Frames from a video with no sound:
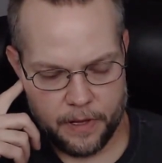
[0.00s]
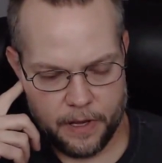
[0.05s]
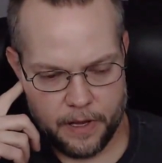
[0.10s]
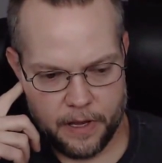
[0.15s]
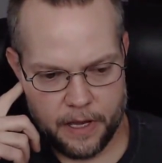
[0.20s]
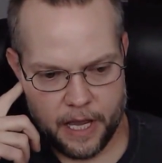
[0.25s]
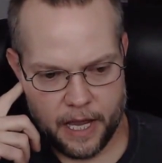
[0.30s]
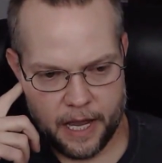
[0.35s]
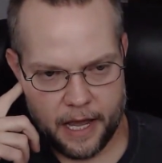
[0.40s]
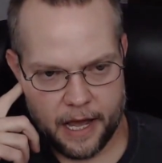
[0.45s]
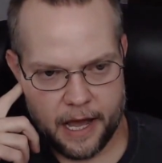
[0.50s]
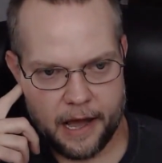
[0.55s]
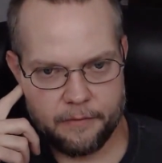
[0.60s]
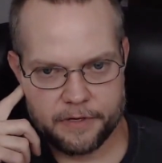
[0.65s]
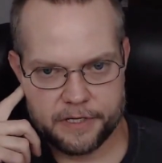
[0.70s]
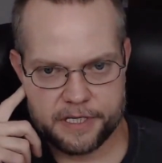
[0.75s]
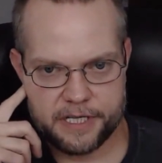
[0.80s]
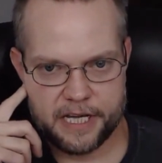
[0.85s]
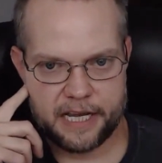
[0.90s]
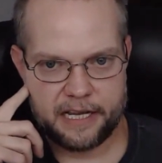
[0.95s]
Yeah, I
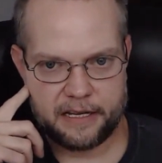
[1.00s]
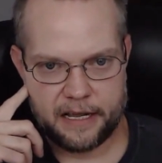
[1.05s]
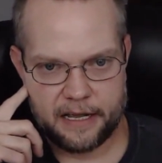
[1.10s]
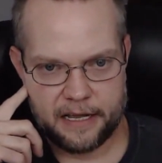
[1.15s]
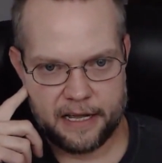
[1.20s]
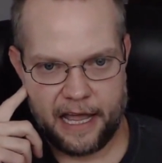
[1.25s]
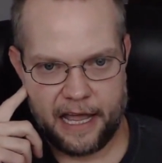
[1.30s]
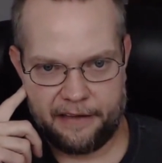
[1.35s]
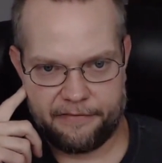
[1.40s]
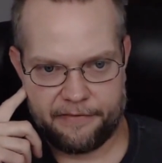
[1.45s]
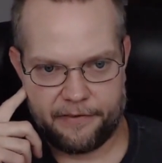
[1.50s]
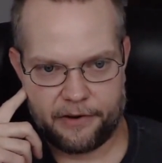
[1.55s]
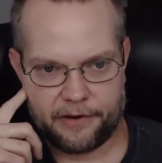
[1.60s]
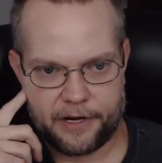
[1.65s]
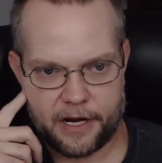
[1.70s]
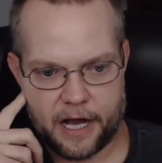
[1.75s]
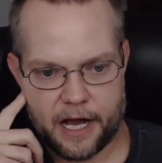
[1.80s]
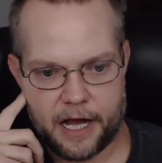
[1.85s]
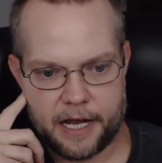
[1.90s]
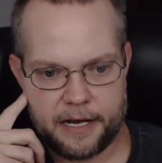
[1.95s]
would say if you're
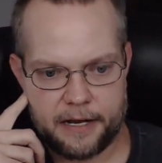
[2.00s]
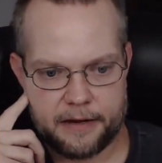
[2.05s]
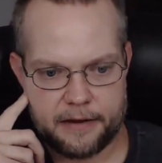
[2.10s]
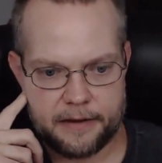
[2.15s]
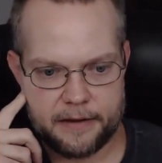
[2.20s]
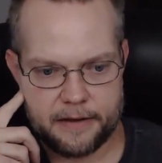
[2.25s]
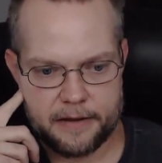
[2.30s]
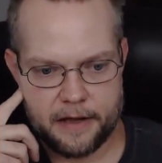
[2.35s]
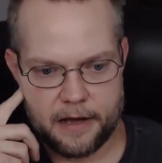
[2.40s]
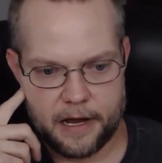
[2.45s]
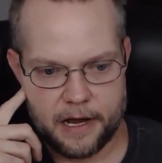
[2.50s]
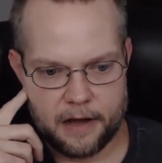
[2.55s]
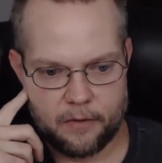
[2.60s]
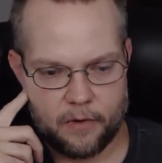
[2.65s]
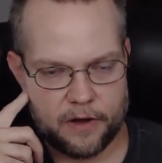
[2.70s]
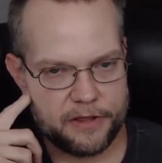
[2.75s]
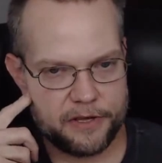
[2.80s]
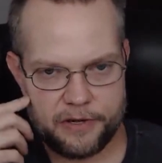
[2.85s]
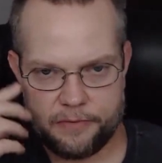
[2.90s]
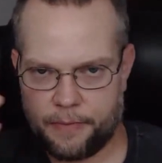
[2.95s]
not,
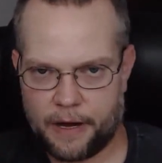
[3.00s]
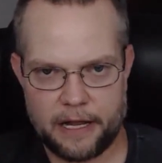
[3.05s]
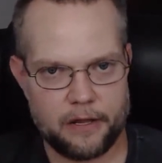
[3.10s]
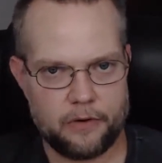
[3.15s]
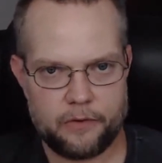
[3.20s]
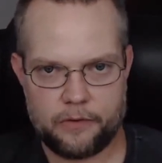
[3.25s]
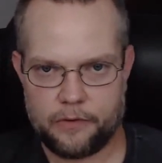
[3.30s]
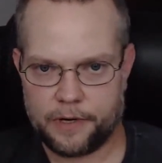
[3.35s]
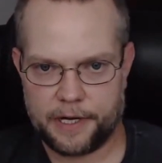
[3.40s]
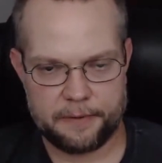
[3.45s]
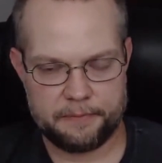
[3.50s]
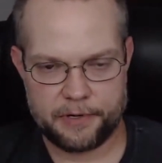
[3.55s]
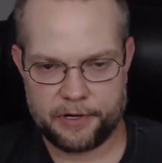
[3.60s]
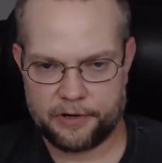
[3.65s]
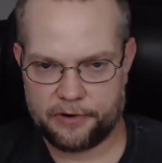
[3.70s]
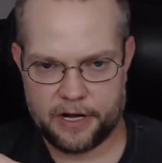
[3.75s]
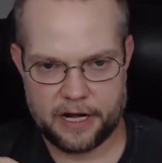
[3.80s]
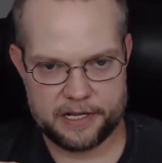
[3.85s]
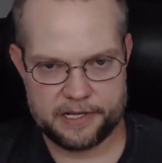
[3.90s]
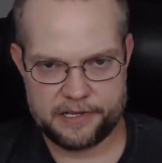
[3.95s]
whether you buy local Kingpin
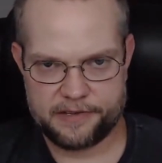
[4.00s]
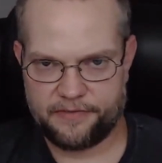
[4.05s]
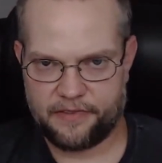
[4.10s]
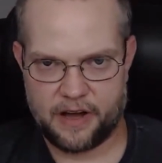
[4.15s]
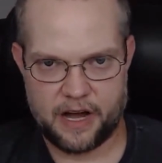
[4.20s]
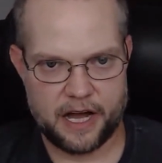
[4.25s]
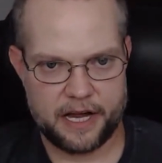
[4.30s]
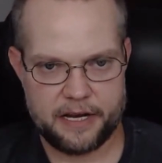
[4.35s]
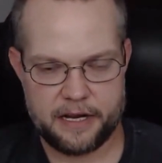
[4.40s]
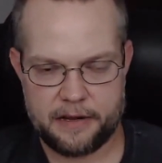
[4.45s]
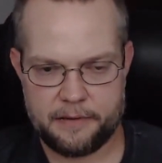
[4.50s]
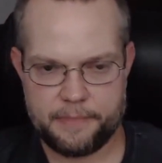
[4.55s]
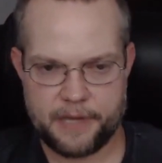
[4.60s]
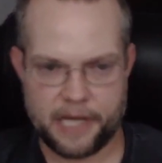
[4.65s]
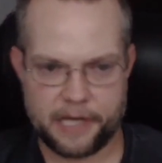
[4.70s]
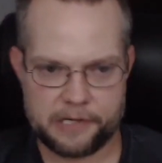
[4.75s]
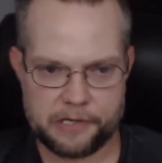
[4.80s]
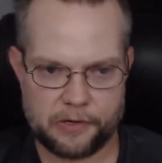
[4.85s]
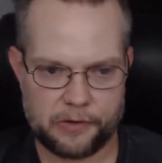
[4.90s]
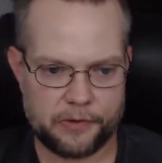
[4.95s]
or not, it's fine,
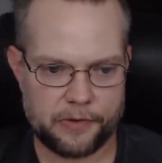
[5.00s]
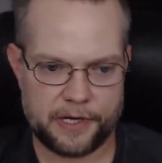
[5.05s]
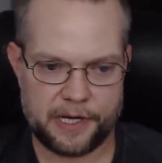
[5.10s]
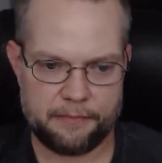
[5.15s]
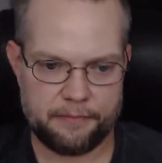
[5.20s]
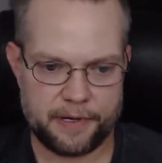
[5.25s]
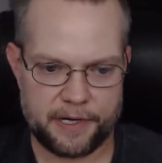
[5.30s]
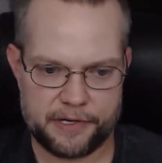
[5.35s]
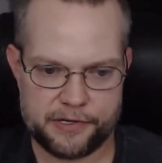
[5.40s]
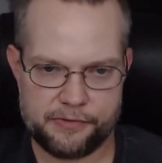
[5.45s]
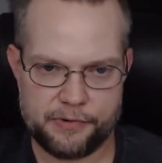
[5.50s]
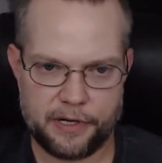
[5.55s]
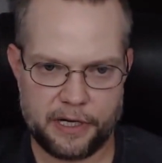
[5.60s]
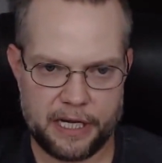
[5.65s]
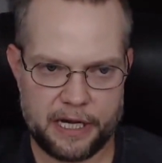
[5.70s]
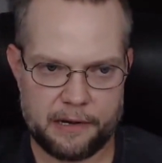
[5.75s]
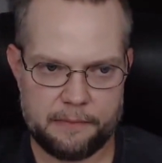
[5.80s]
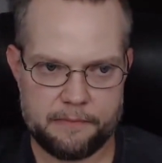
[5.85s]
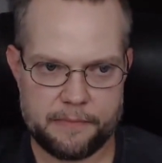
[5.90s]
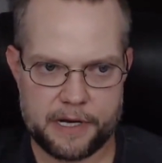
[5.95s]
because local Kingpin is
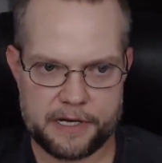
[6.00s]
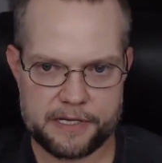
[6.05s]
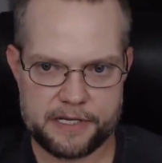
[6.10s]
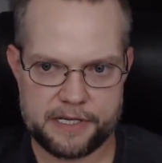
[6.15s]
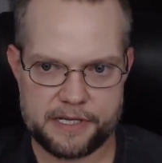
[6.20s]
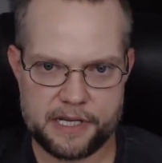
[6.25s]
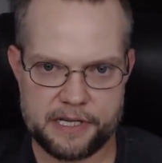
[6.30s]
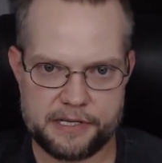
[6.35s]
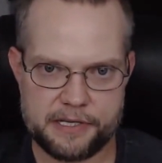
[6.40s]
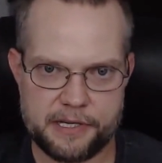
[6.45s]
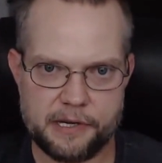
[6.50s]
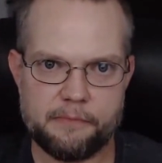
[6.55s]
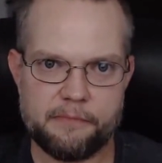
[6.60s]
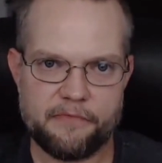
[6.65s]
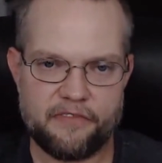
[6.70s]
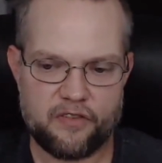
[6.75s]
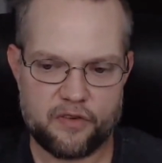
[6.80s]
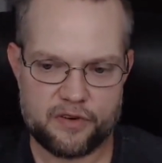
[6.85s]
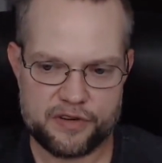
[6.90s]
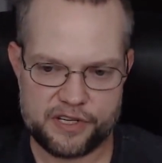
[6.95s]
really a
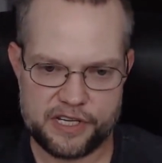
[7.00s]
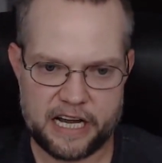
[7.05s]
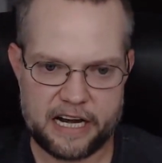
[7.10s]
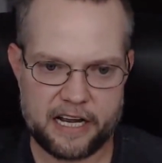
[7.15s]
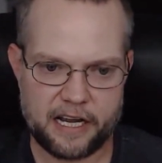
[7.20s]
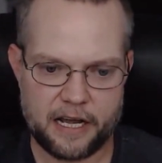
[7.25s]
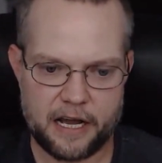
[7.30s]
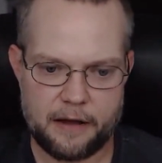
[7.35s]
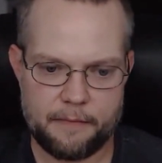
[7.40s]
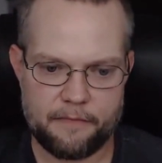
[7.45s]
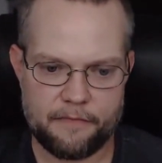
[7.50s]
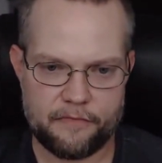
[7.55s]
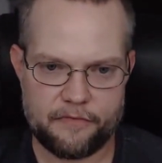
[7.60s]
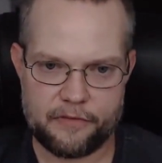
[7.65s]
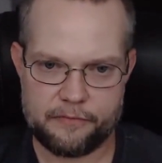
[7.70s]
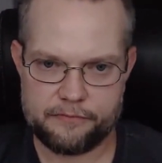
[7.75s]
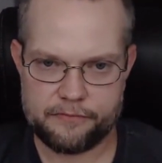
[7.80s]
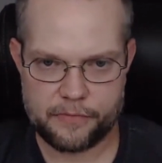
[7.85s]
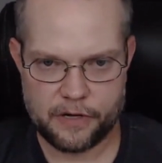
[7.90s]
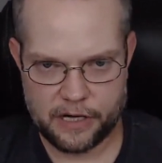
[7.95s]
system for setting up
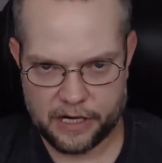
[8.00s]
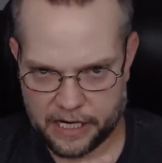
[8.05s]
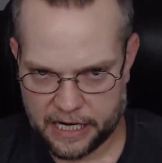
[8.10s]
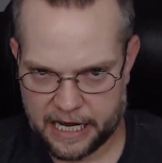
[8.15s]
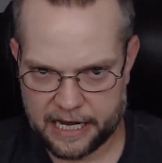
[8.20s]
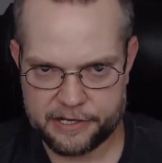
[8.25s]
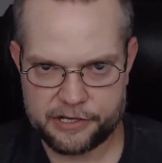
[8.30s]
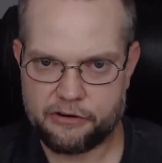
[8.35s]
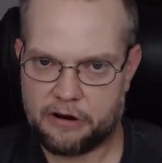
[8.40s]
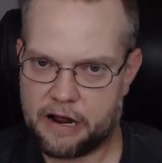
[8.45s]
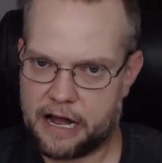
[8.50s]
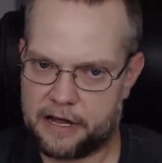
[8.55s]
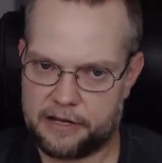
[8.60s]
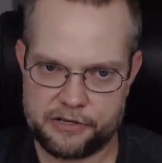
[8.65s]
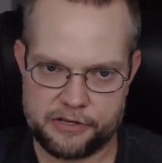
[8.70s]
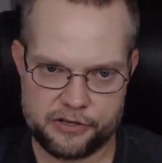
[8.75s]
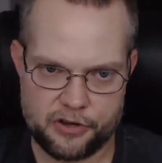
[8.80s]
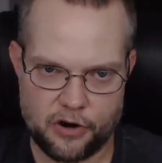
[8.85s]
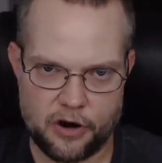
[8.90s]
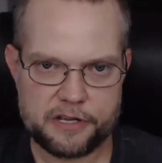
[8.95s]
from, again,
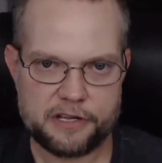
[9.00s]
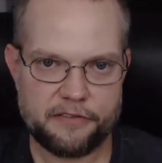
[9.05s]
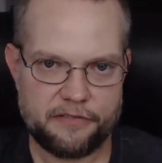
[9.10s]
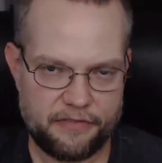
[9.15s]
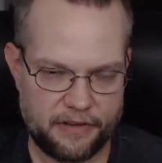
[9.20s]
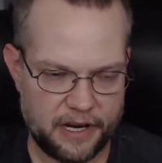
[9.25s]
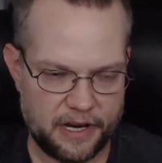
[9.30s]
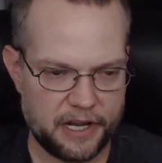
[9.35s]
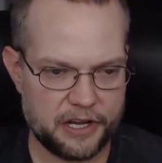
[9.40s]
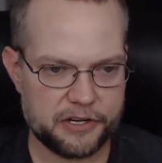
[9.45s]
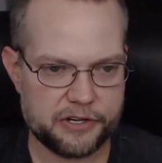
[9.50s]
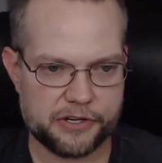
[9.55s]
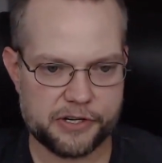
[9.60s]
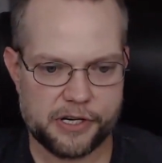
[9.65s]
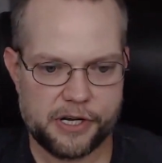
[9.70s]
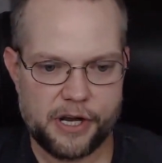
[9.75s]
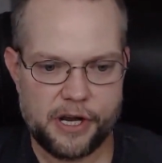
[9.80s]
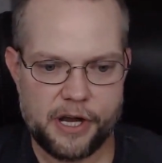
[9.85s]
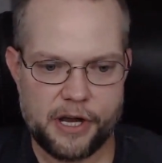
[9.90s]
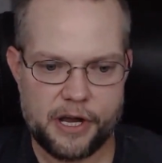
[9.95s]
start to finish
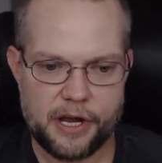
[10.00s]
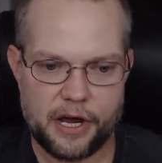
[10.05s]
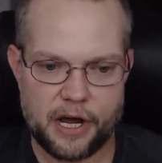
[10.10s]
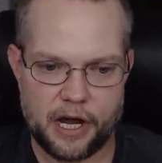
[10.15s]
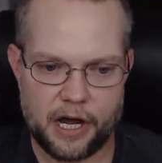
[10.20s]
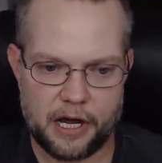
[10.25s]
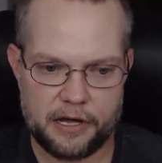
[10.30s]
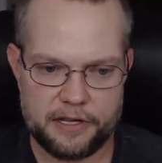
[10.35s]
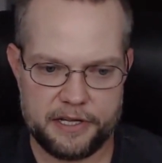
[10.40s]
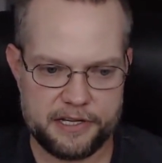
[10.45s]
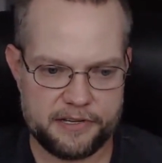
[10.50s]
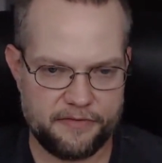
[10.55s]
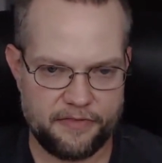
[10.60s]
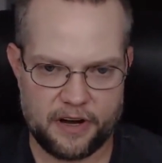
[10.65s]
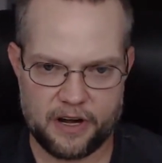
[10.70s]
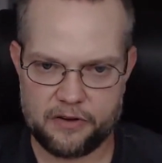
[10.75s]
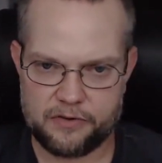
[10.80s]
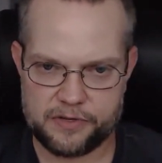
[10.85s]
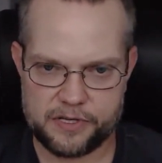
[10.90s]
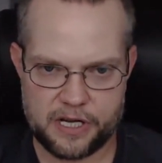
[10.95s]
these
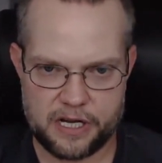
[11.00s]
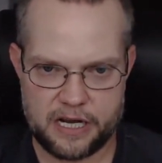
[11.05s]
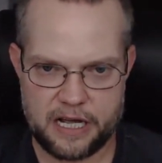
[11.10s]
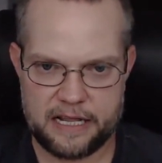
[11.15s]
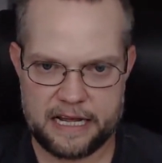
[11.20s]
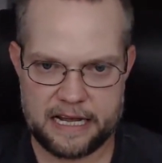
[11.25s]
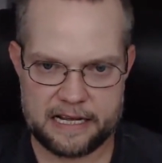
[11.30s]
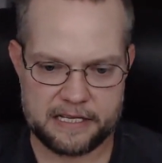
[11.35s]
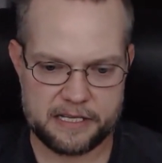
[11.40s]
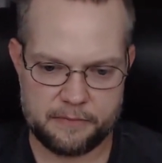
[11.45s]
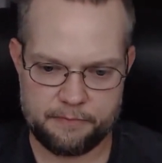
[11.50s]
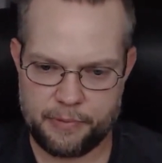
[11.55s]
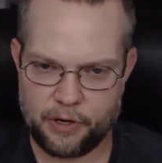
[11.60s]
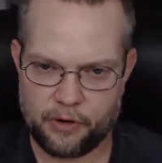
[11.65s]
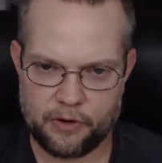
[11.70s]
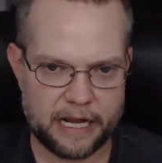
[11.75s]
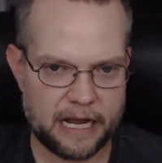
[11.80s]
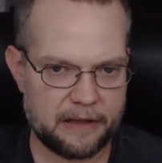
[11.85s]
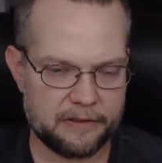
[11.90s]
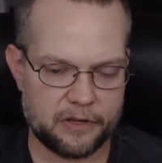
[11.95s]
funnels, and that's
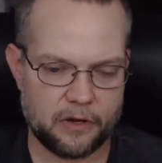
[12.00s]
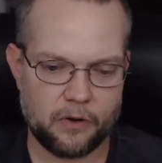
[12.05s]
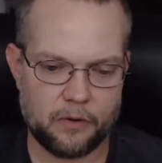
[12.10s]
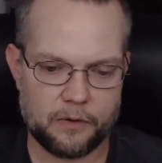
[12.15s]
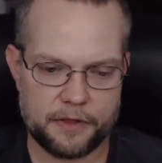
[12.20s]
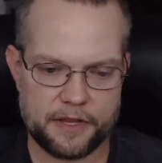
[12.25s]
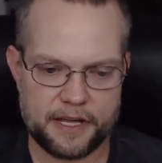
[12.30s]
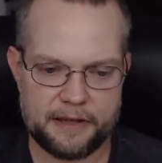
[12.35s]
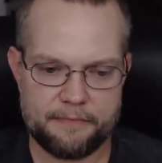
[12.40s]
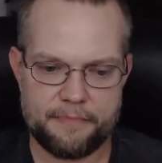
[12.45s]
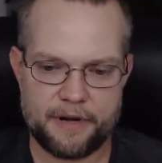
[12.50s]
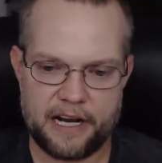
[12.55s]
building out the whole thing.